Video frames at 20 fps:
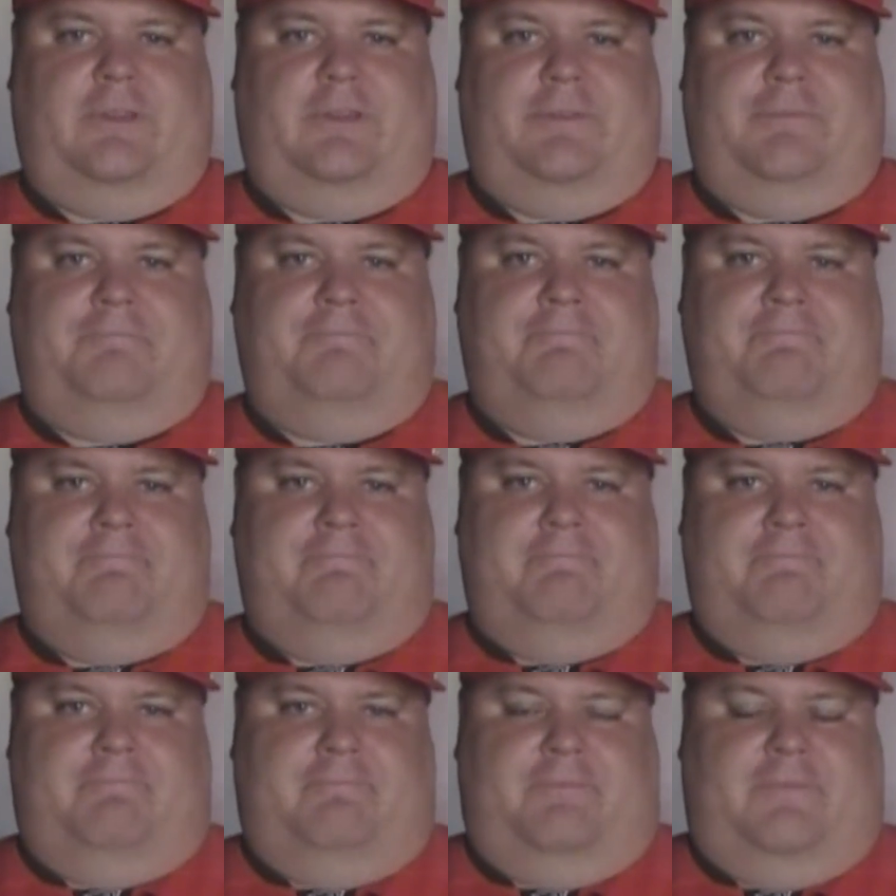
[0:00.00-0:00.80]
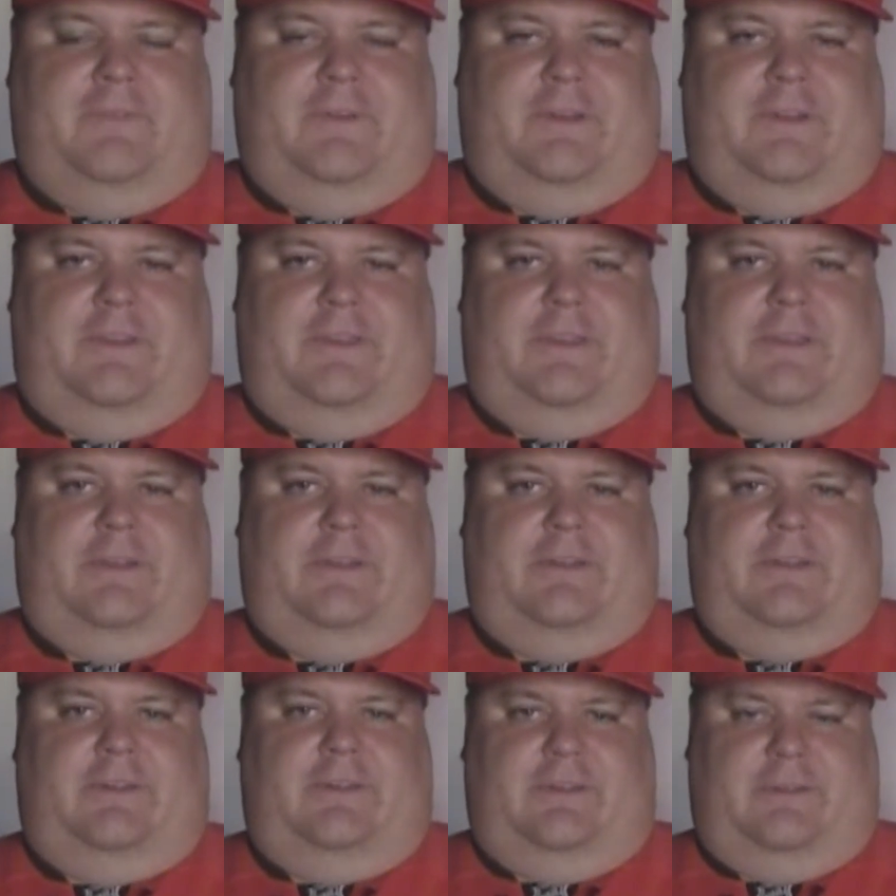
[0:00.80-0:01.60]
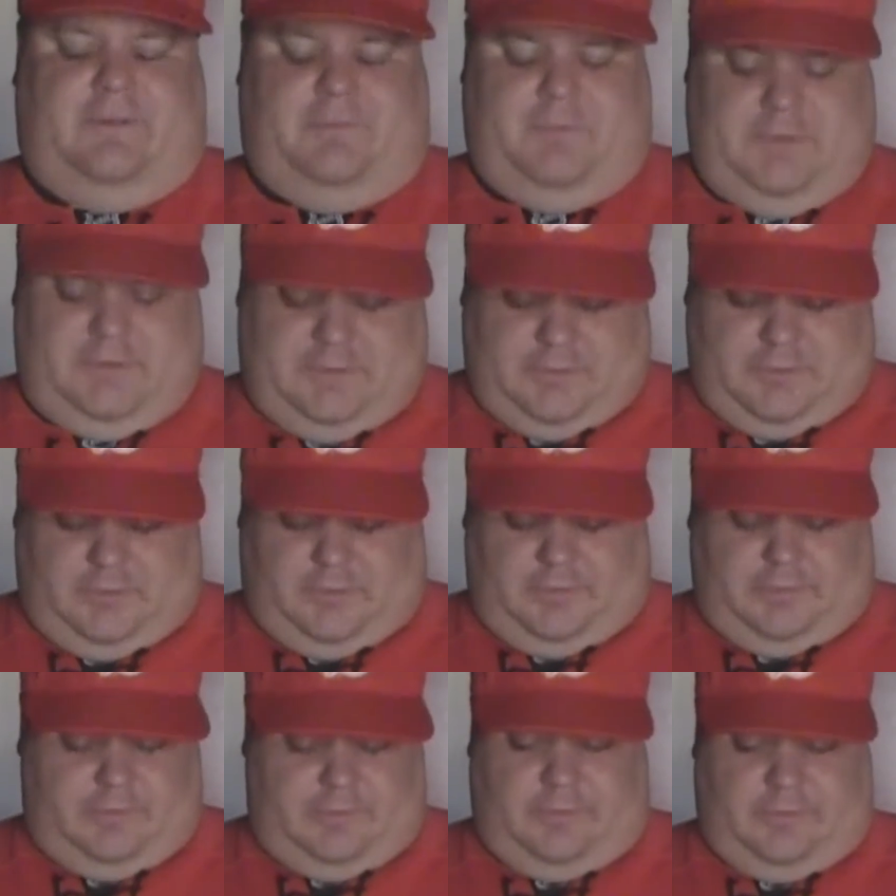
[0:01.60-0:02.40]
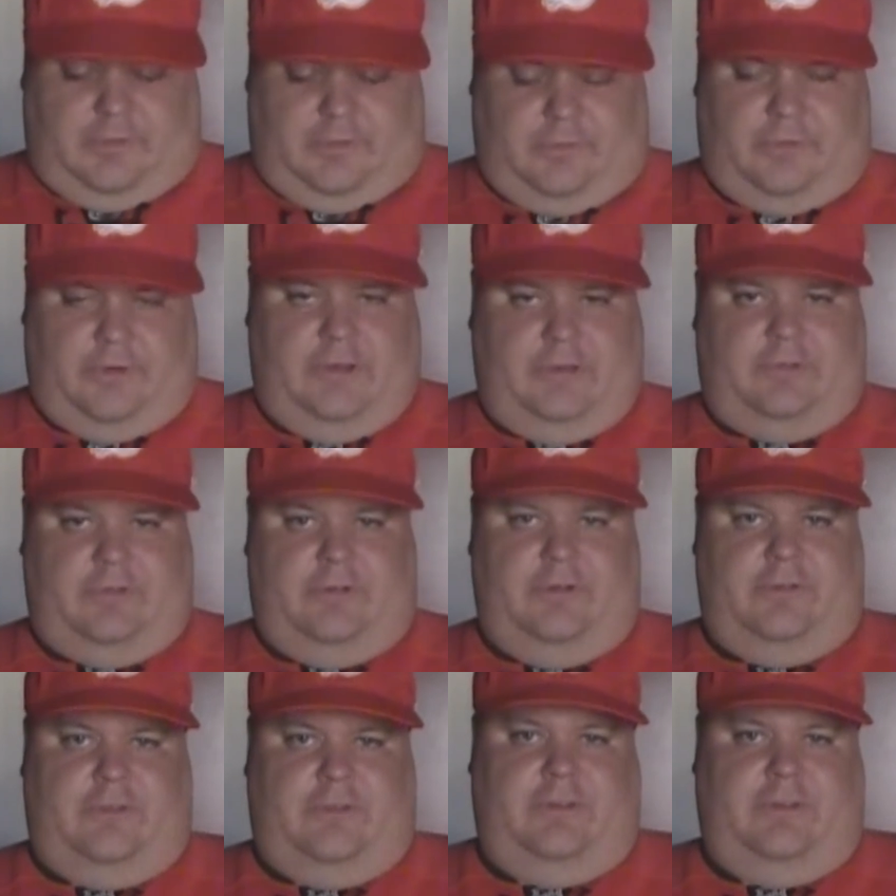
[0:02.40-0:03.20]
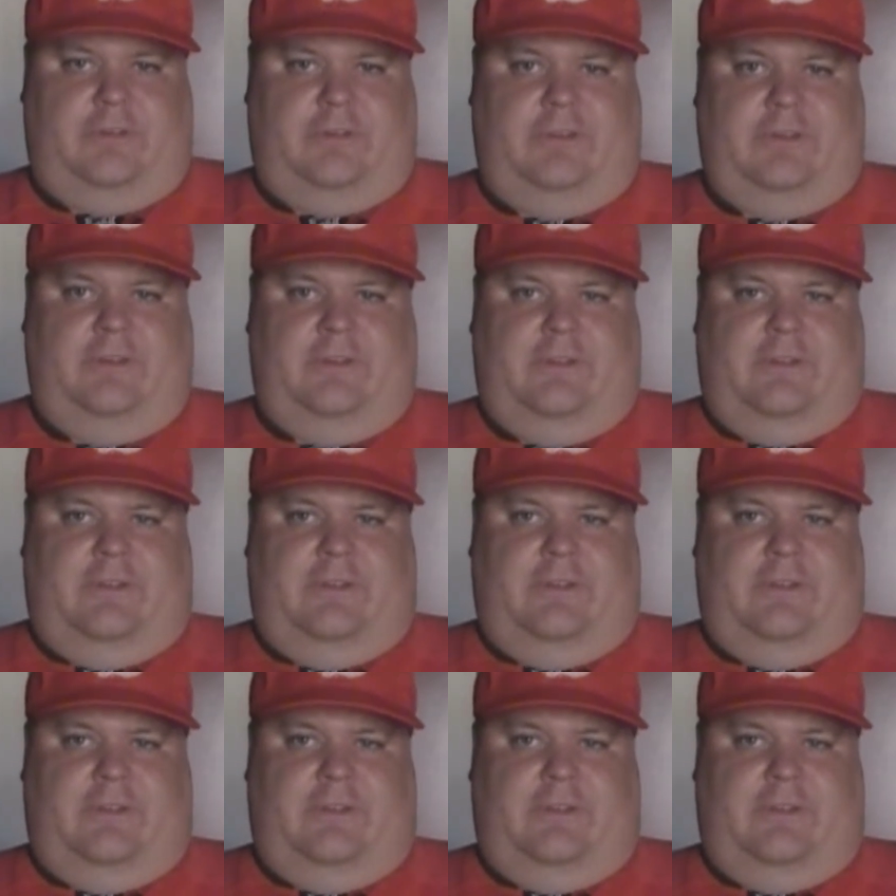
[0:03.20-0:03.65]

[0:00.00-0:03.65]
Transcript: And I think, I mean, they're all they're all great jerseys.